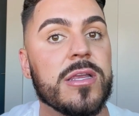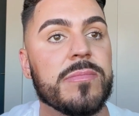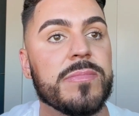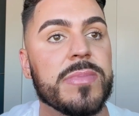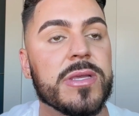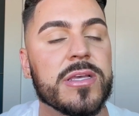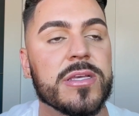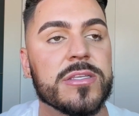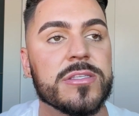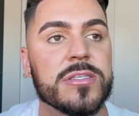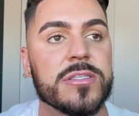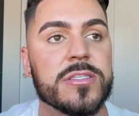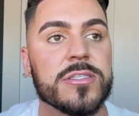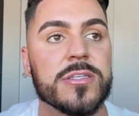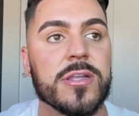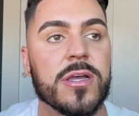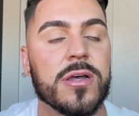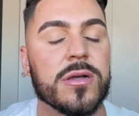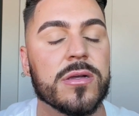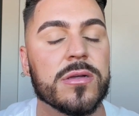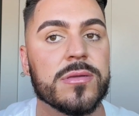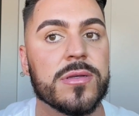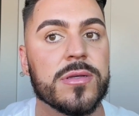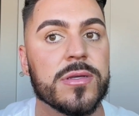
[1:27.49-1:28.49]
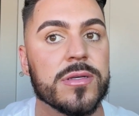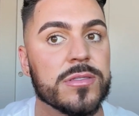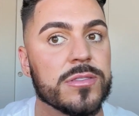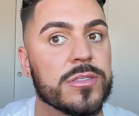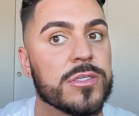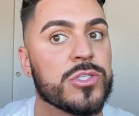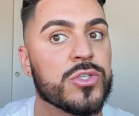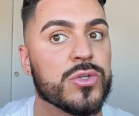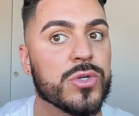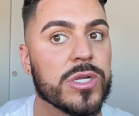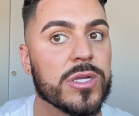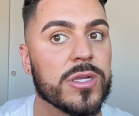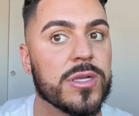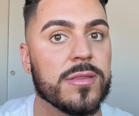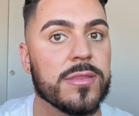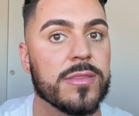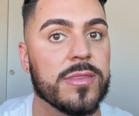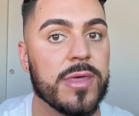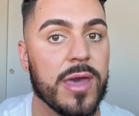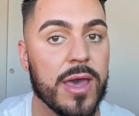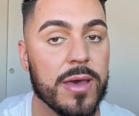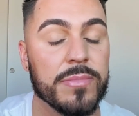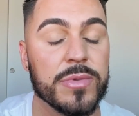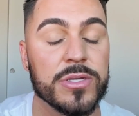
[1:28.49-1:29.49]
because it's not good to drink
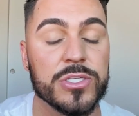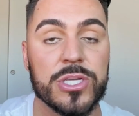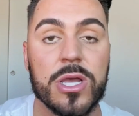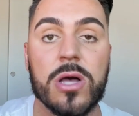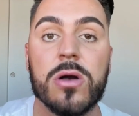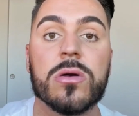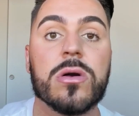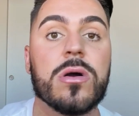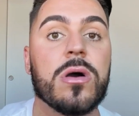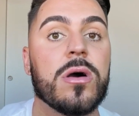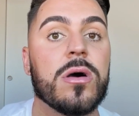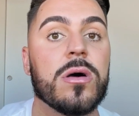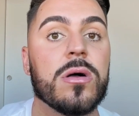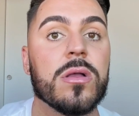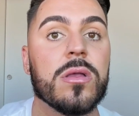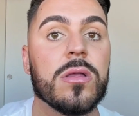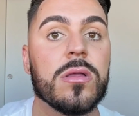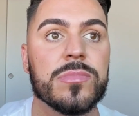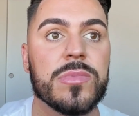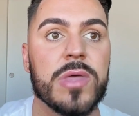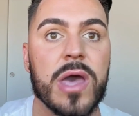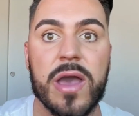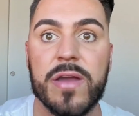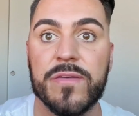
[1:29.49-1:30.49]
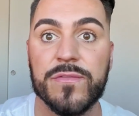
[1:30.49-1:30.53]
that much alcohol that